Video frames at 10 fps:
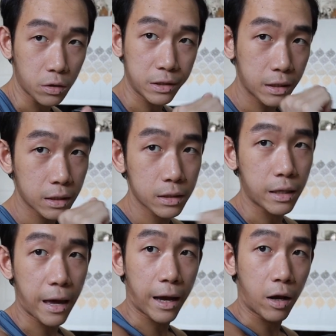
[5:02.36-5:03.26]
on just
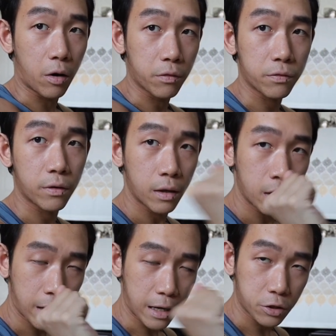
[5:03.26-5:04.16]
the act of
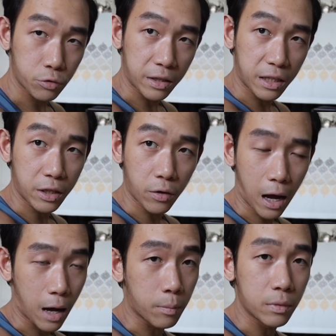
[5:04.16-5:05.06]
straightening your
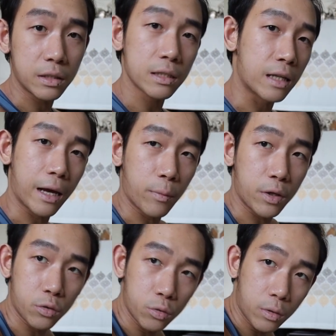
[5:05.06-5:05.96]
arm, just like when
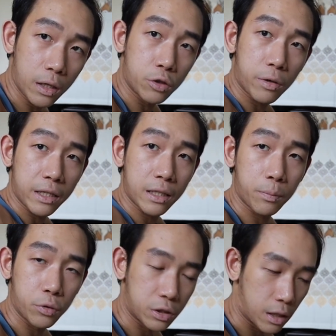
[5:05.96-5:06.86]
you do a tricep
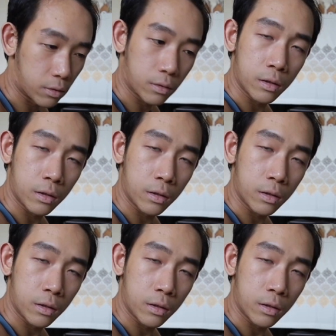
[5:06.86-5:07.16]
push down.